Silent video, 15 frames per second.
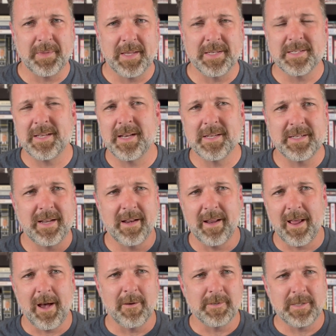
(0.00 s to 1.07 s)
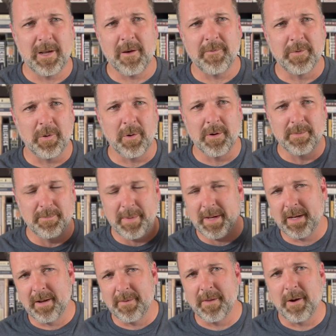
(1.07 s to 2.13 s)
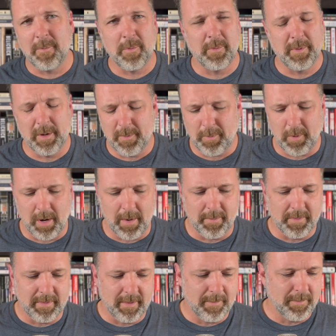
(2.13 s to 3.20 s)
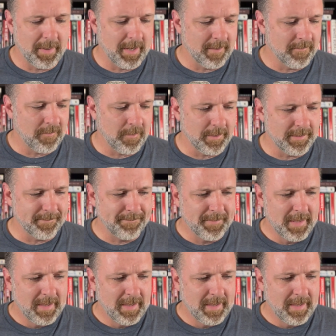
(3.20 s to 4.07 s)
instead of sending El Salvador and making it their problem and them paying for it.